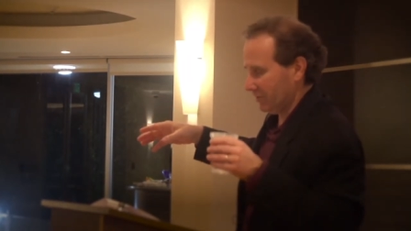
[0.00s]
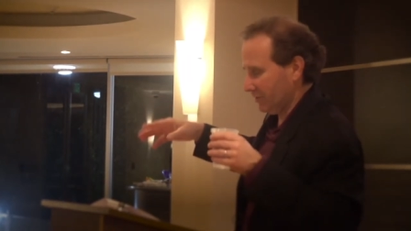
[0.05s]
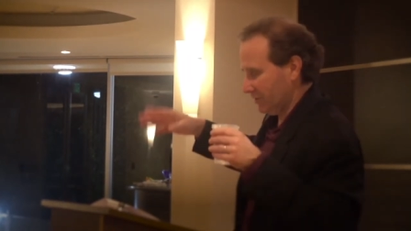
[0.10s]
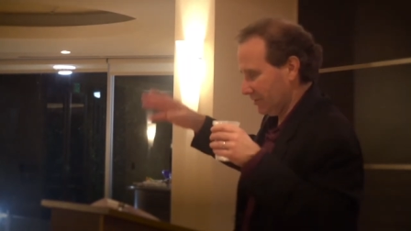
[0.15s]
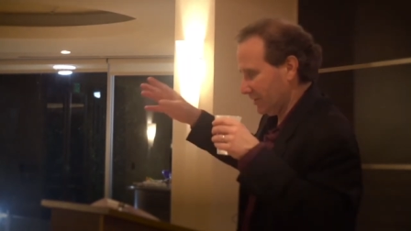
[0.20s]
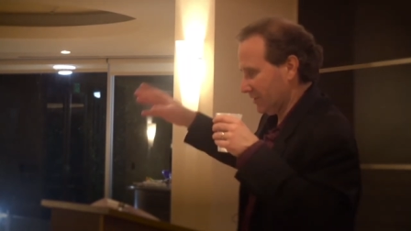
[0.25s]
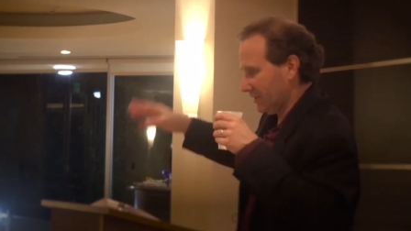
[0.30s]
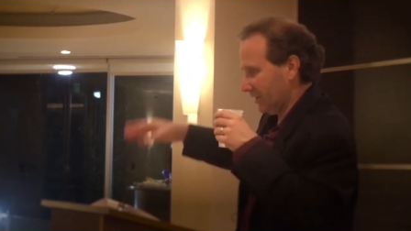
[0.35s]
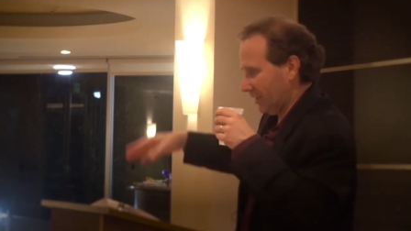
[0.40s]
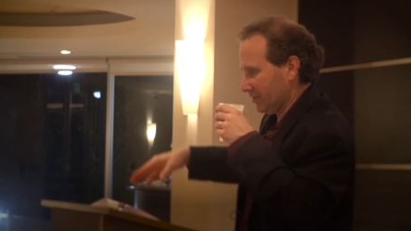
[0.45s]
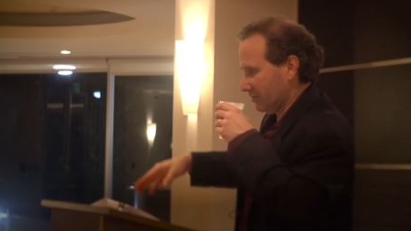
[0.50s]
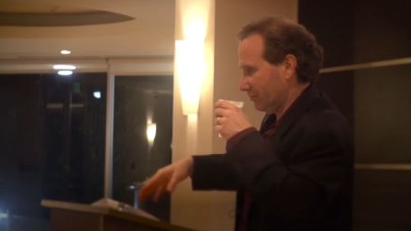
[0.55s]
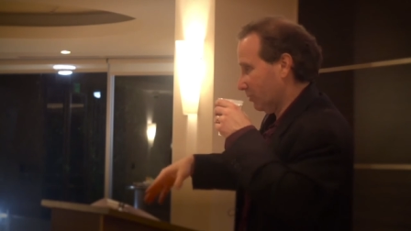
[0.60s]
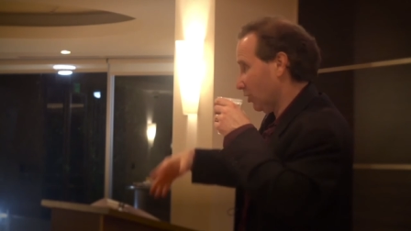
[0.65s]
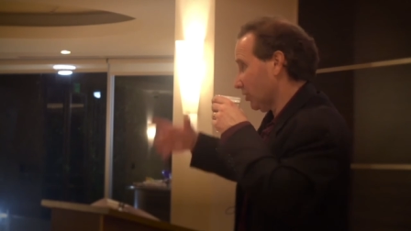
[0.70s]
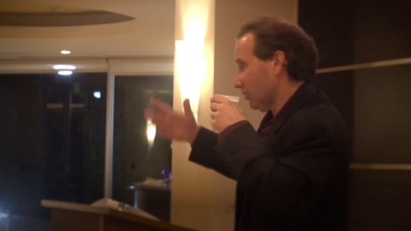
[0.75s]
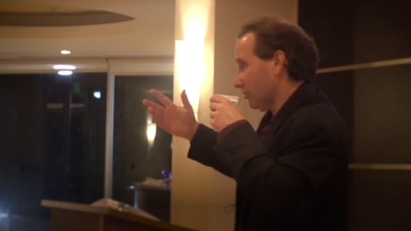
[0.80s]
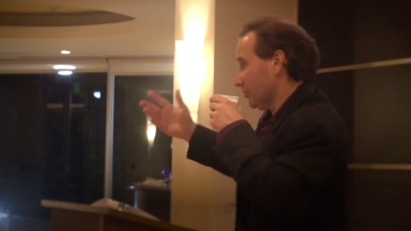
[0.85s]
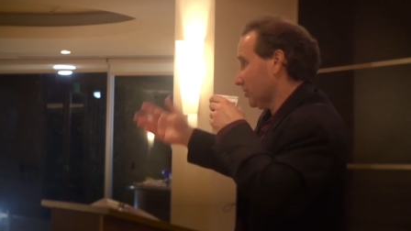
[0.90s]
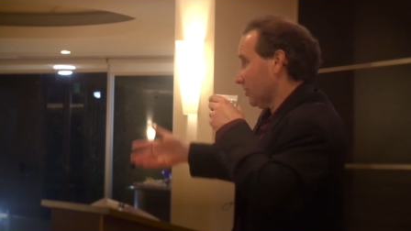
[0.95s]
They said he's a
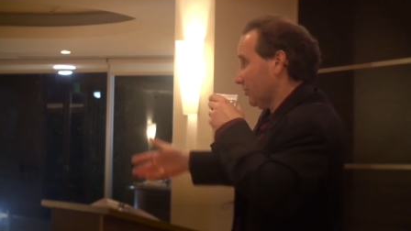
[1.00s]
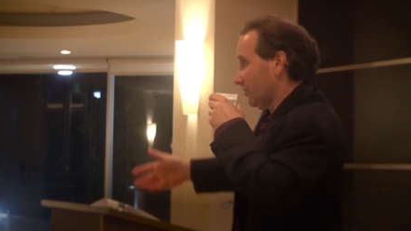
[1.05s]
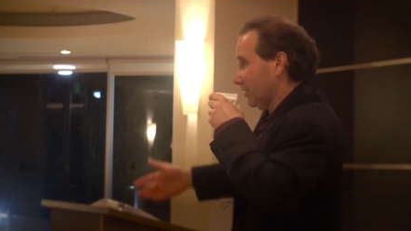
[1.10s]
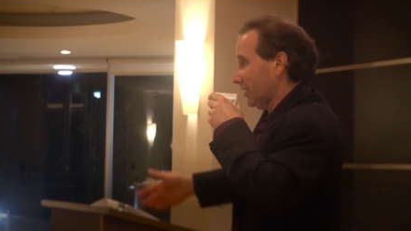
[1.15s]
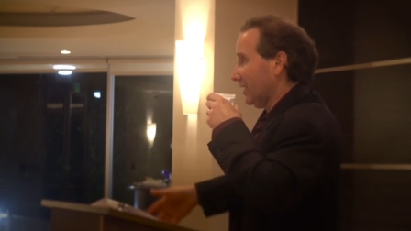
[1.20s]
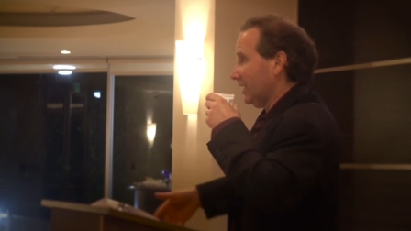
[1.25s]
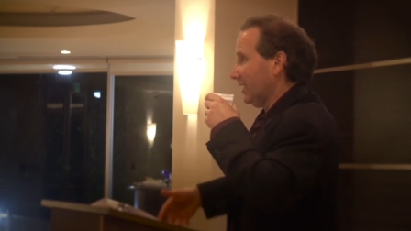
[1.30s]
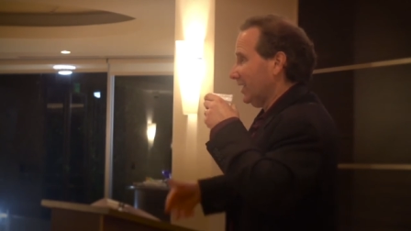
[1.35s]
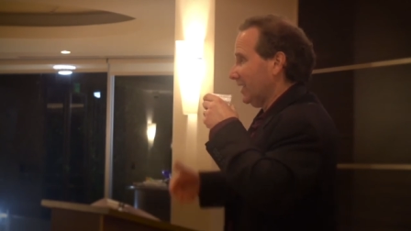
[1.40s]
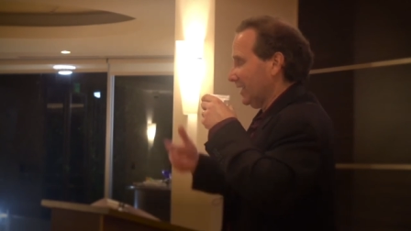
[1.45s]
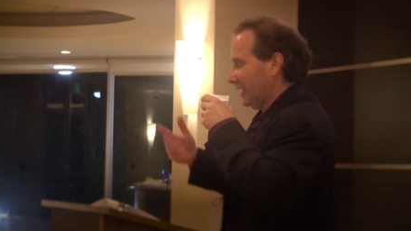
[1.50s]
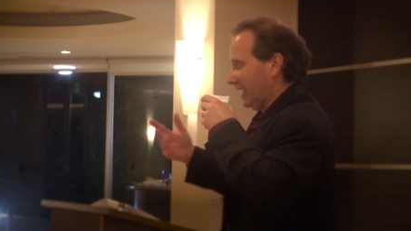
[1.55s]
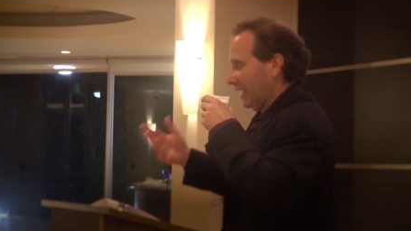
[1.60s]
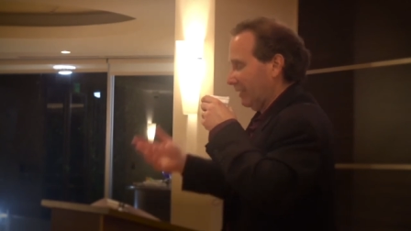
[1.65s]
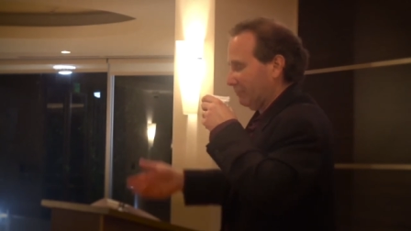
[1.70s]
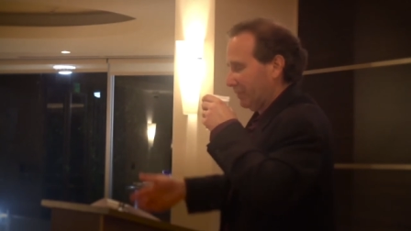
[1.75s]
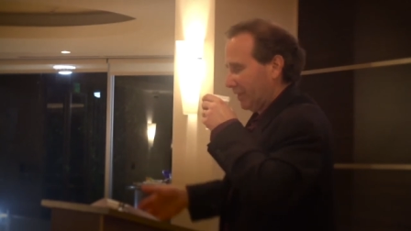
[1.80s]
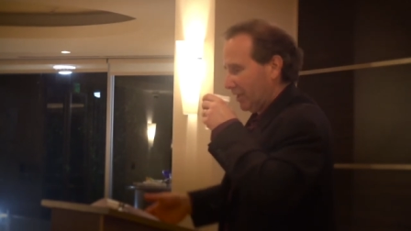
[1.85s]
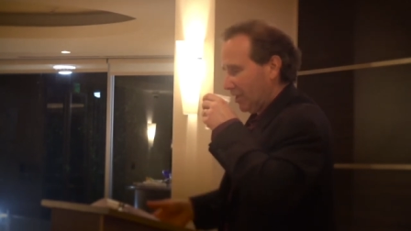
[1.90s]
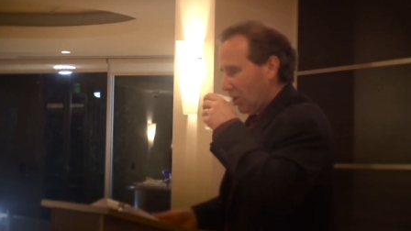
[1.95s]
murderer, so he, he
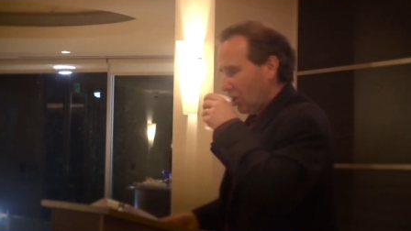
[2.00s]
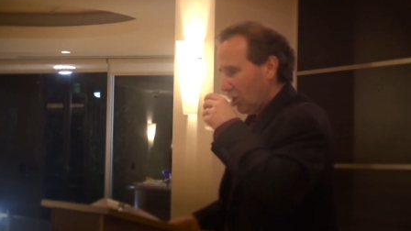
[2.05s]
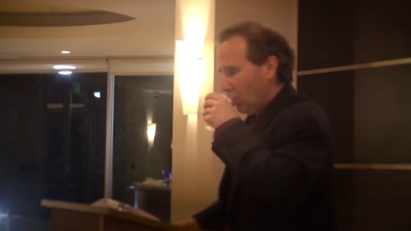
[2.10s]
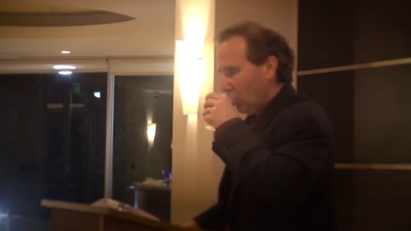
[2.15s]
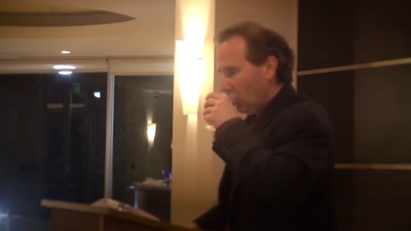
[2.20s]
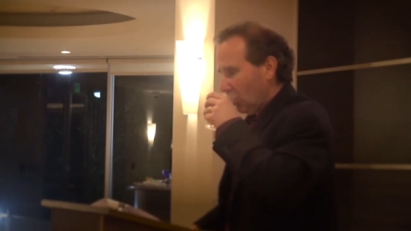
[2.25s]
can't be.